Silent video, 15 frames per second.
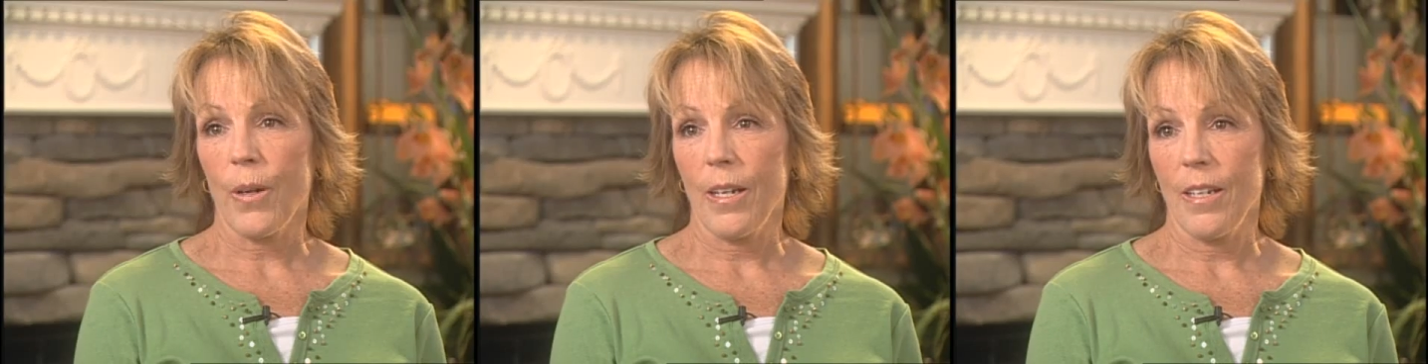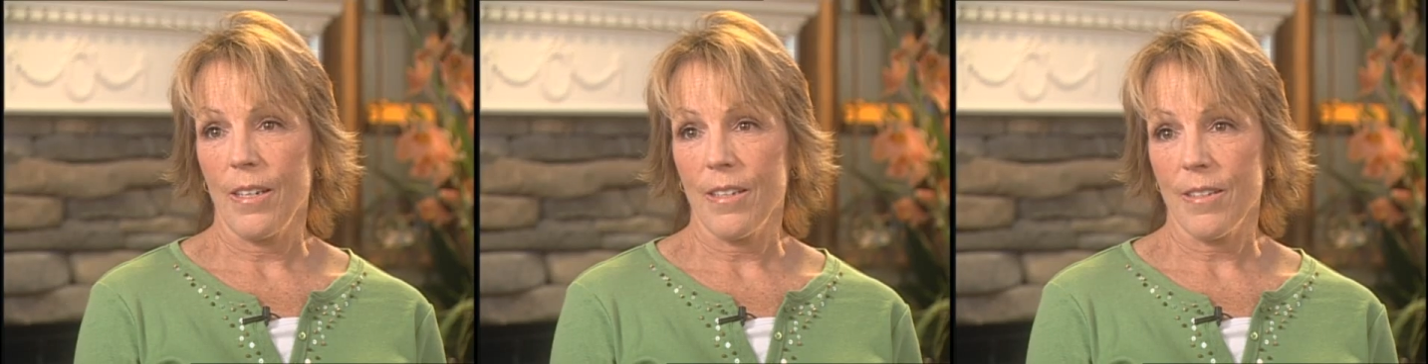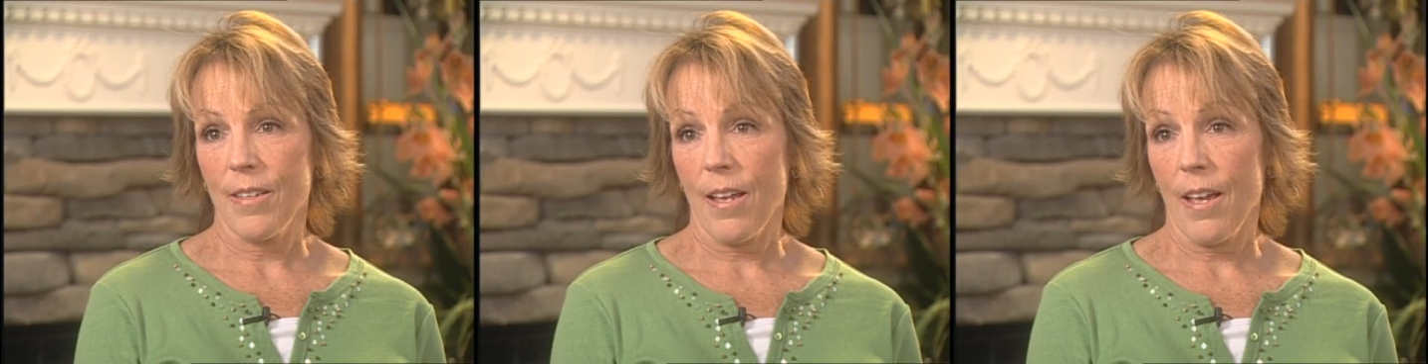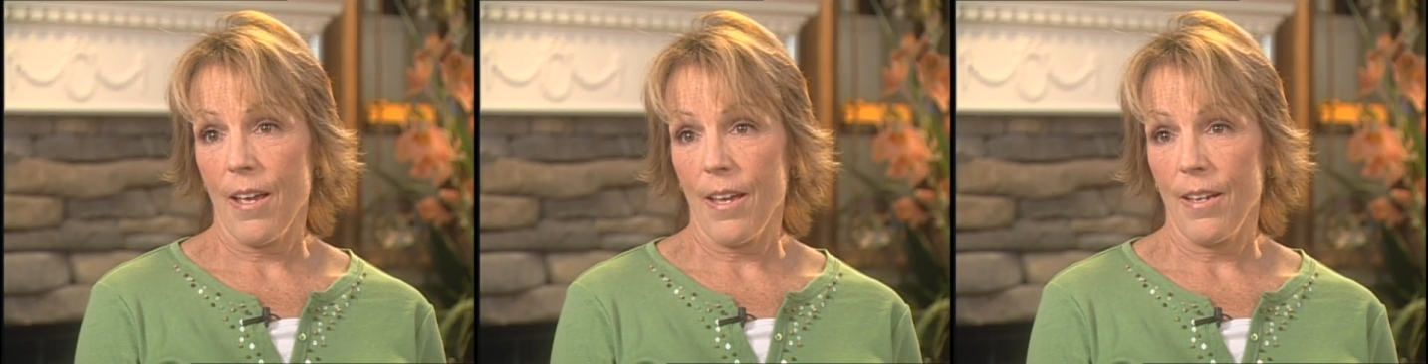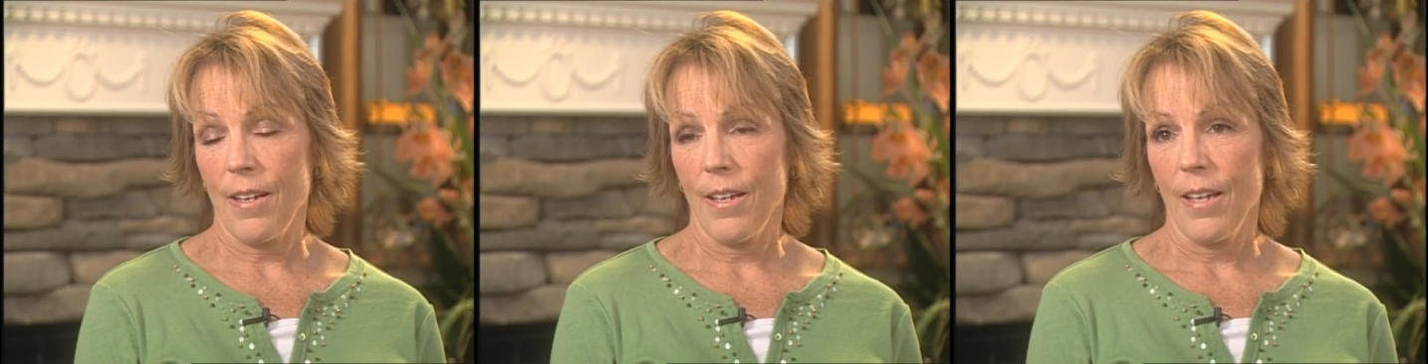hit his
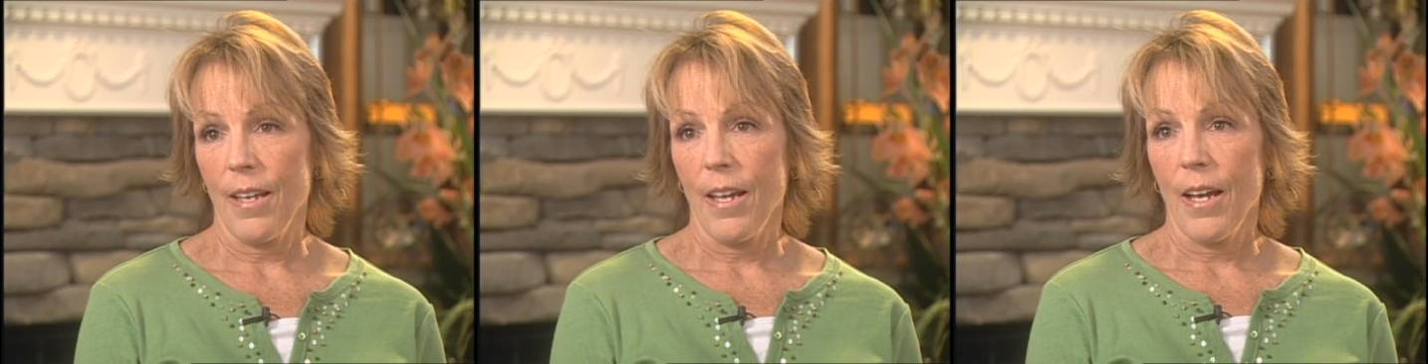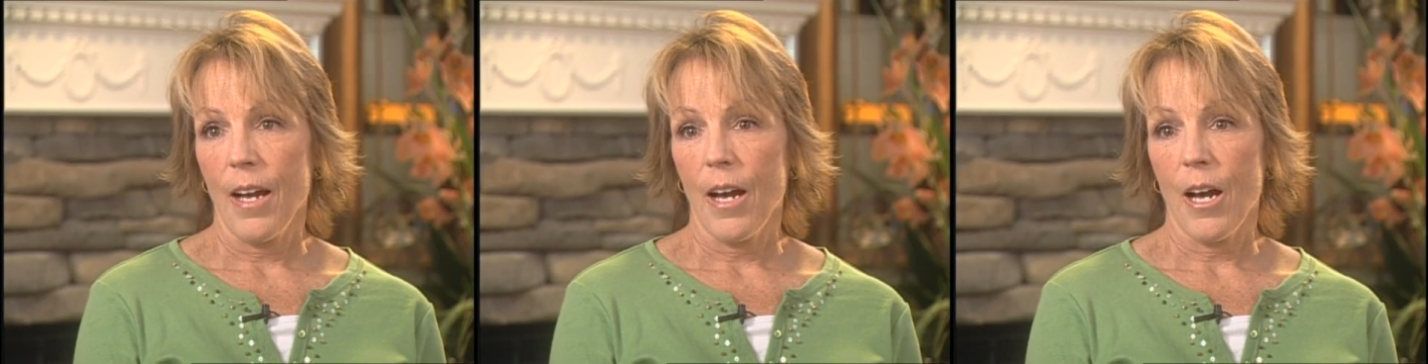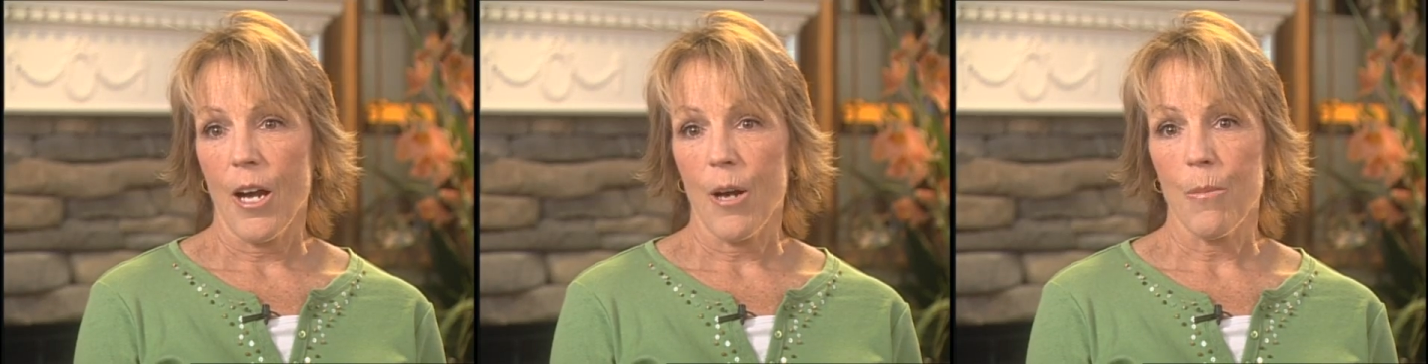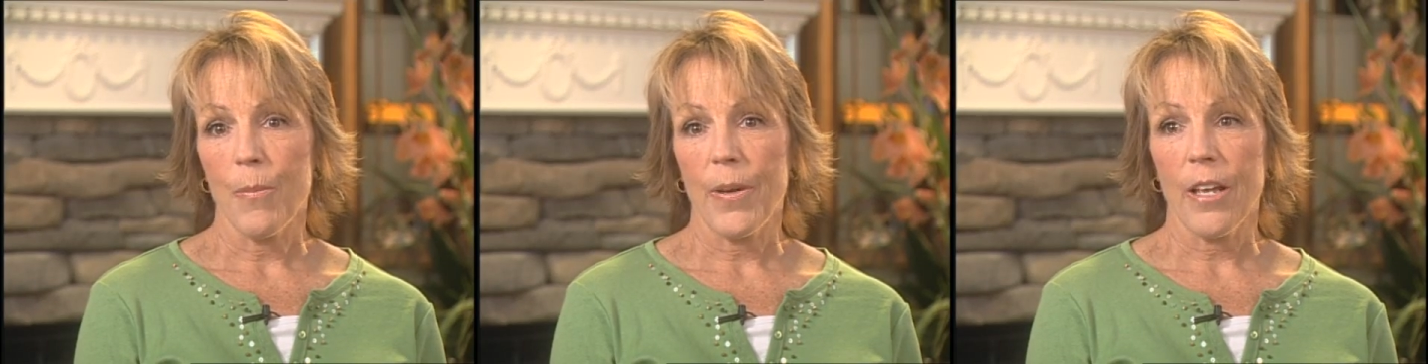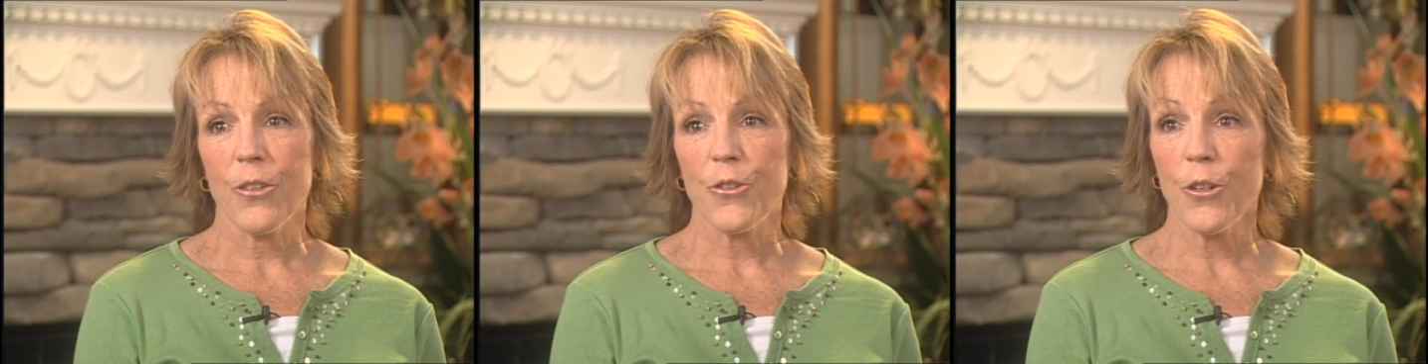head,
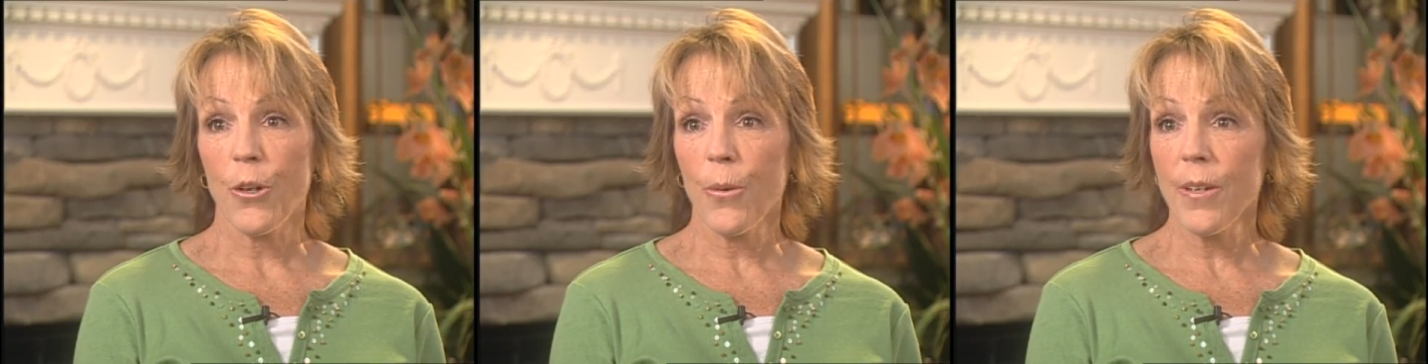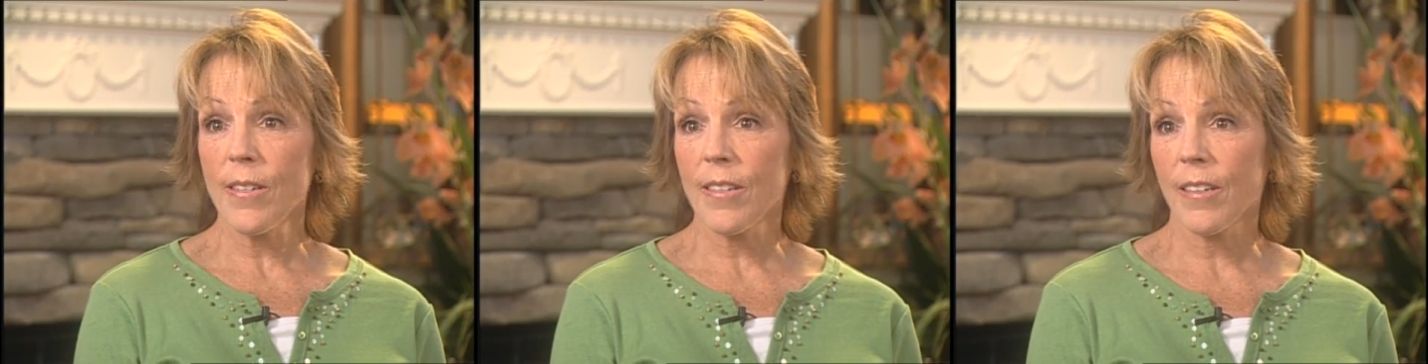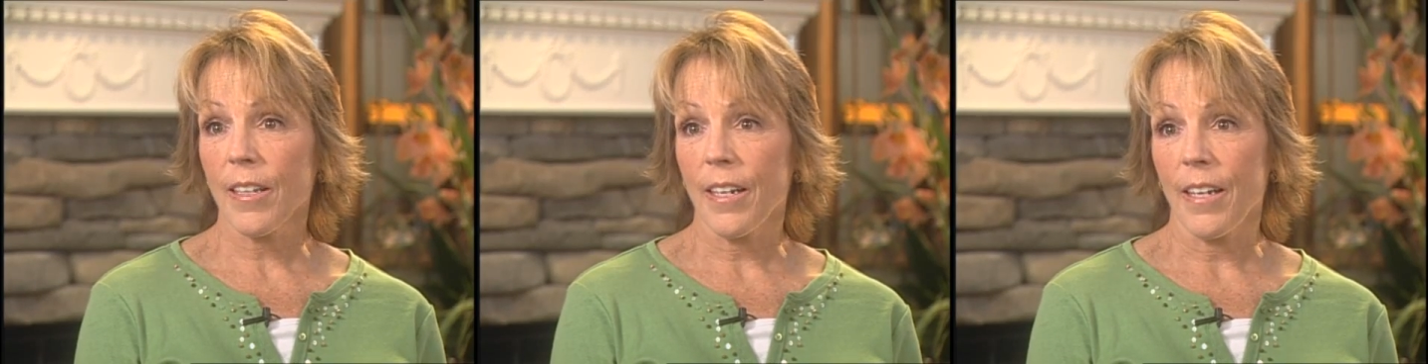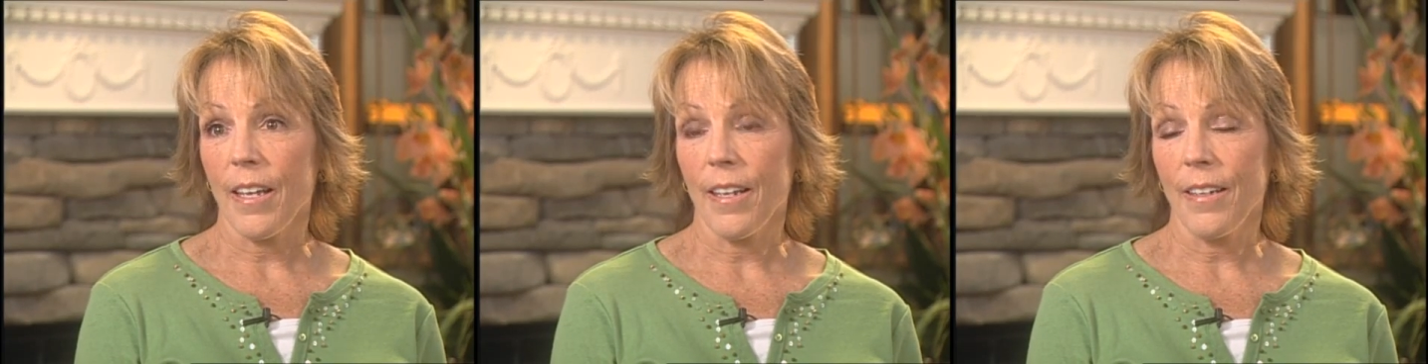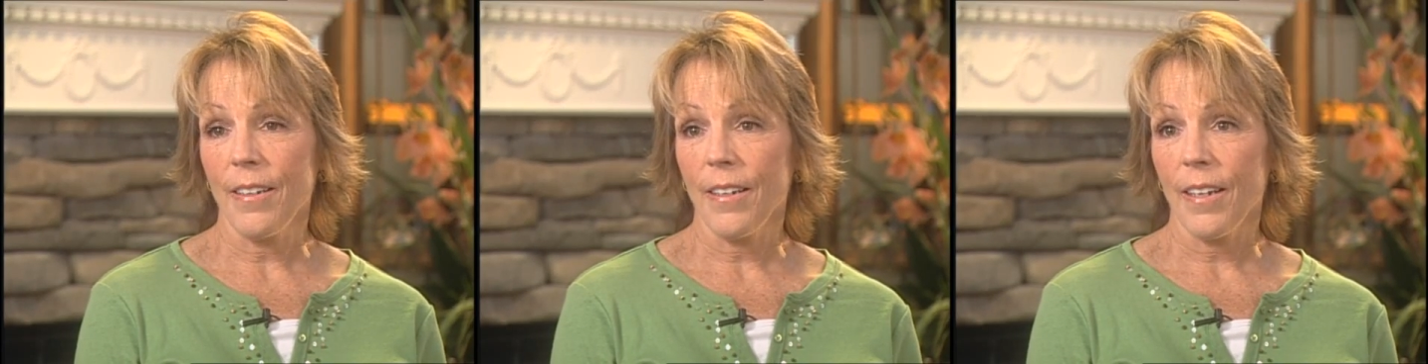but as Joey slid
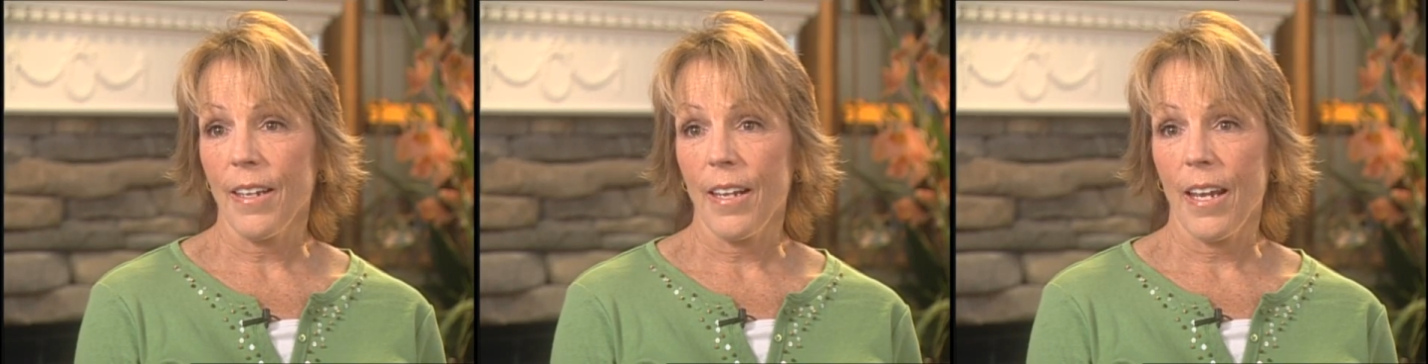in,